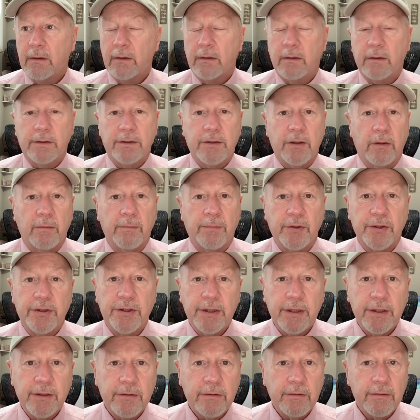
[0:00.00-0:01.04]
Certain
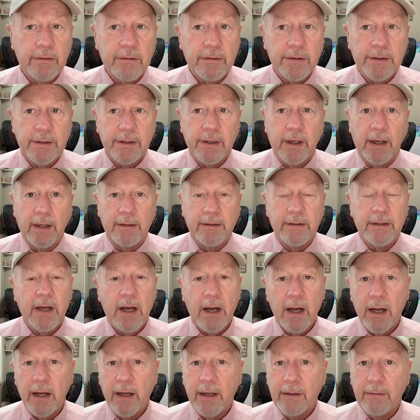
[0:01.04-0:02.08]
procedures,
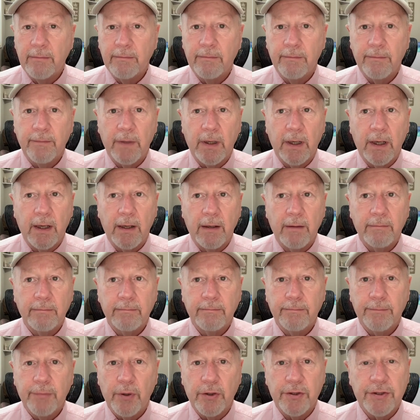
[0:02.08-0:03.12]
time,
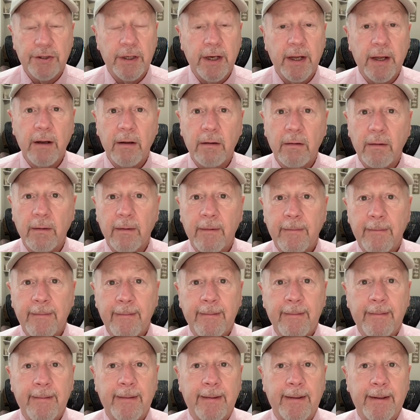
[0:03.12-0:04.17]
personnel,
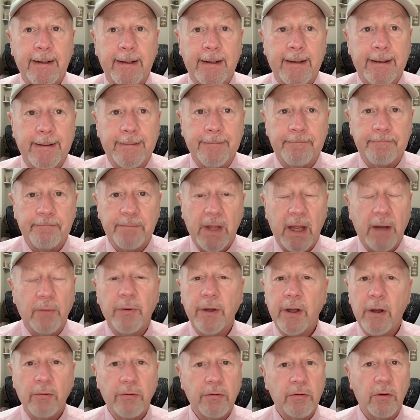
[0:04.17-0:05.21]
and
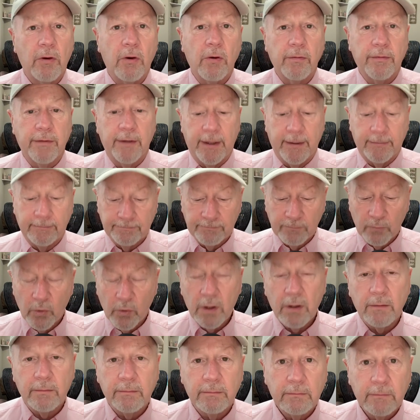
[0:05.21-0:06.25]
we go through the whole thing.
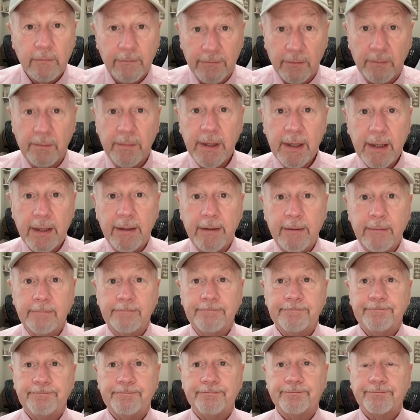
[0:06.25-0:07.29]
Well, for me,
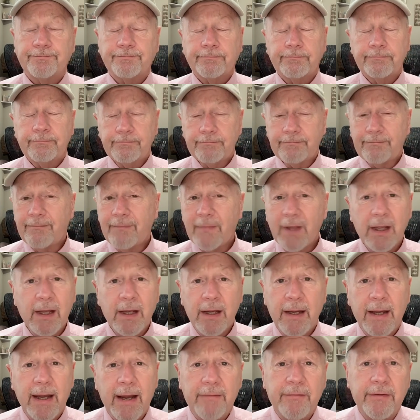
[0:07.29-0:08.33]

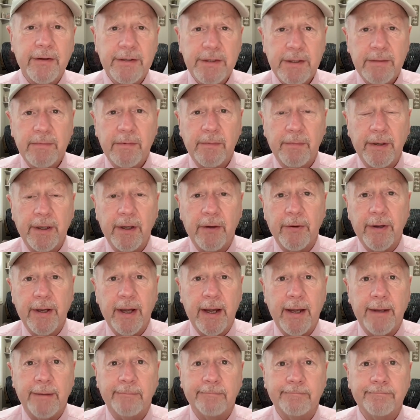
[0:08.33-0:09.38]
everything seemed to be okay